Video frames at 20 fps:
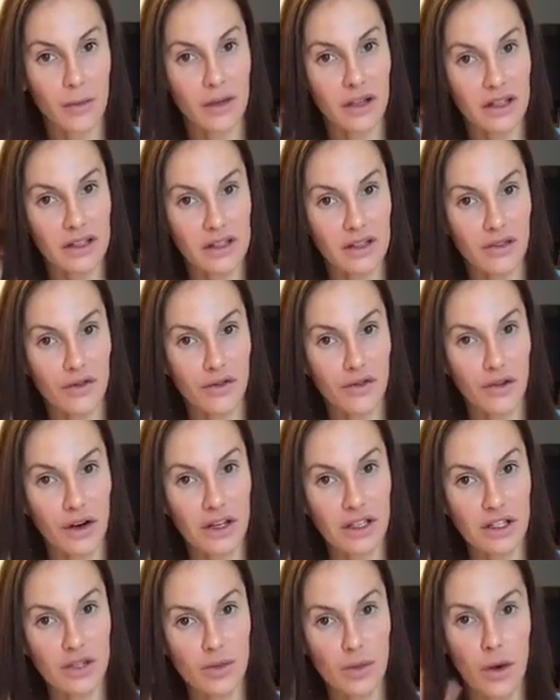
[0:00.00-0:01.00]
is the
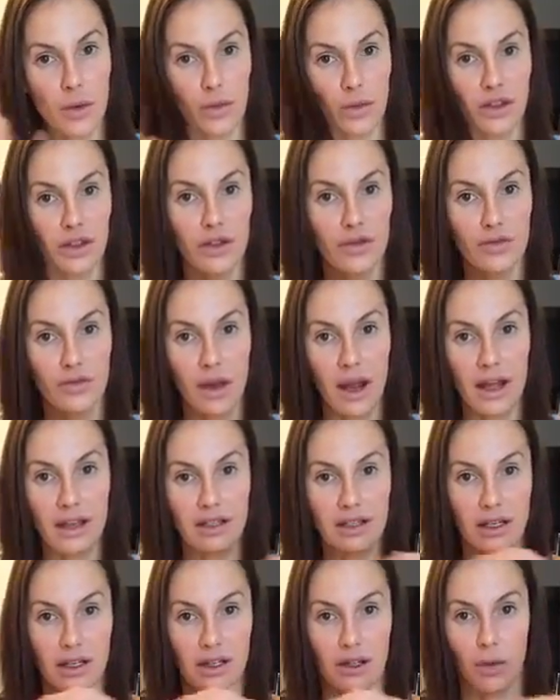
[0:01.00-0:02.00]
French one with the red
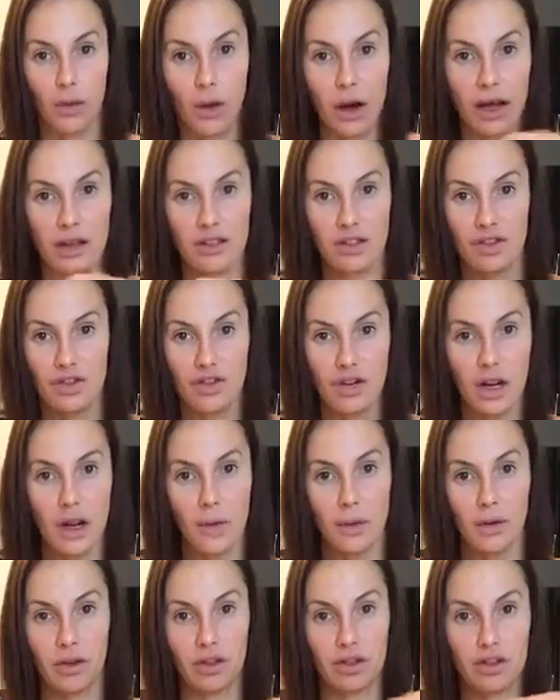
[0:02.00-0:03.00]
and the white stripe
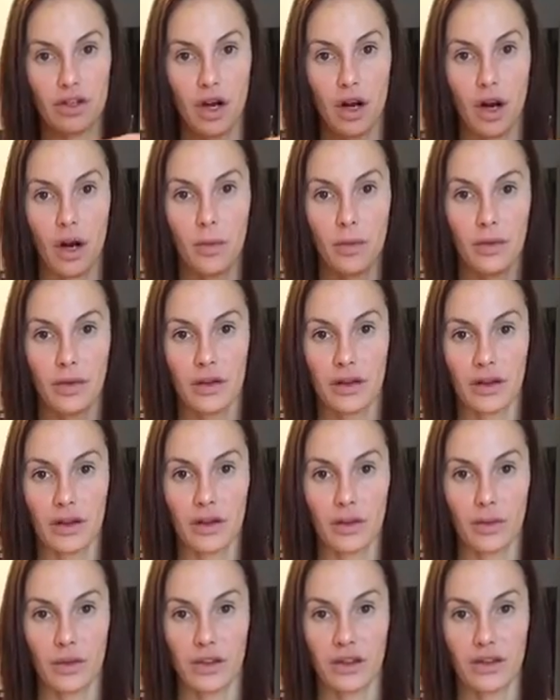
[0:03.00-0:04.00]
on the top
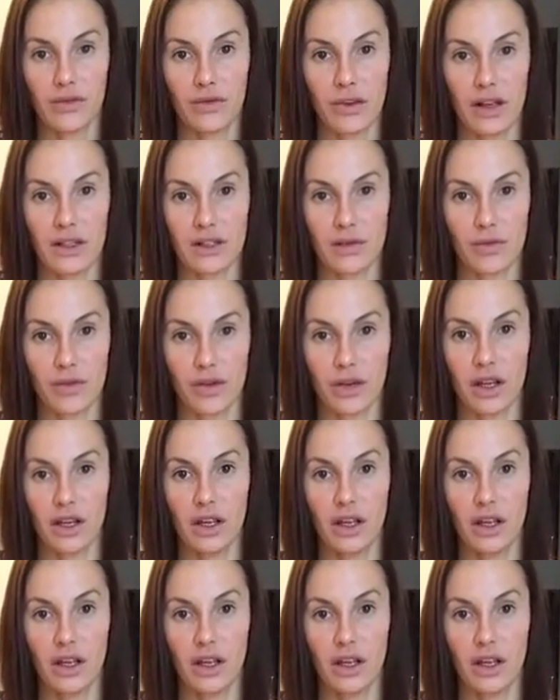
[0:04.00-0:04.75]
with the raspberry.